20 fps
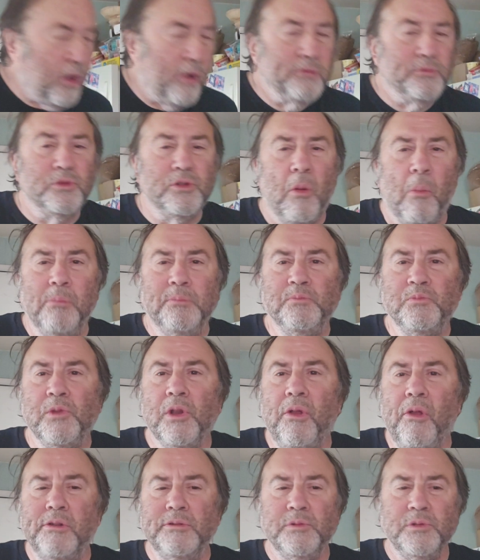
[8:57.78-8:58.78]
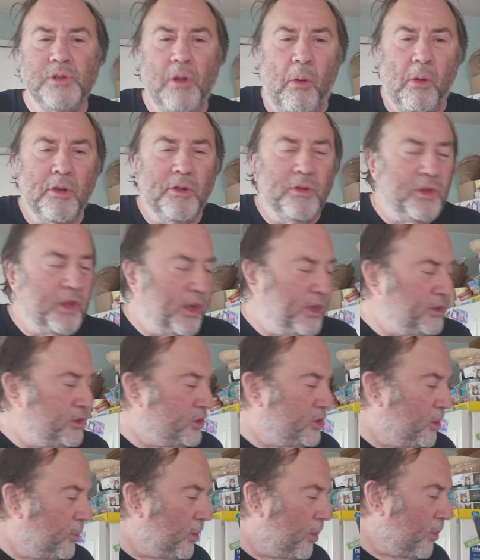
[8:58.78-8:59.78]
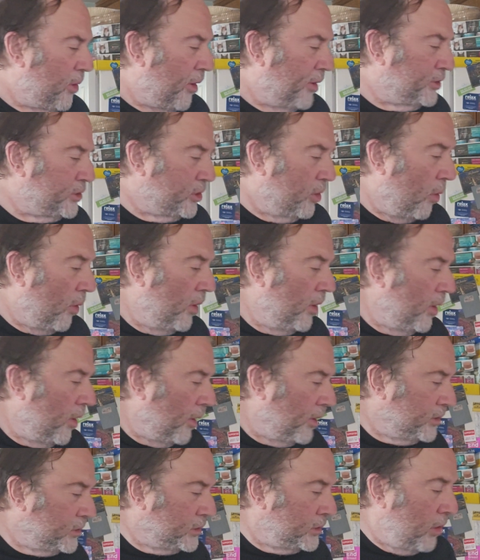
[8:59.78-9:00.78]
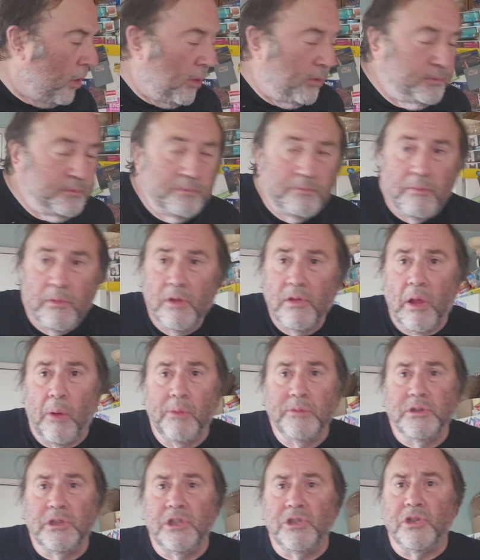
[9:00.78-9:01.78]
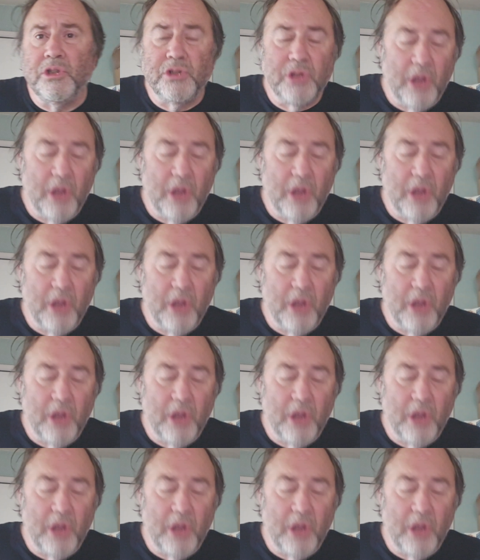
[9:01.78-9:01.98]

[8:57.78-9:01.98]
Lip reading: The little guy is jumped up there. So that one tastes just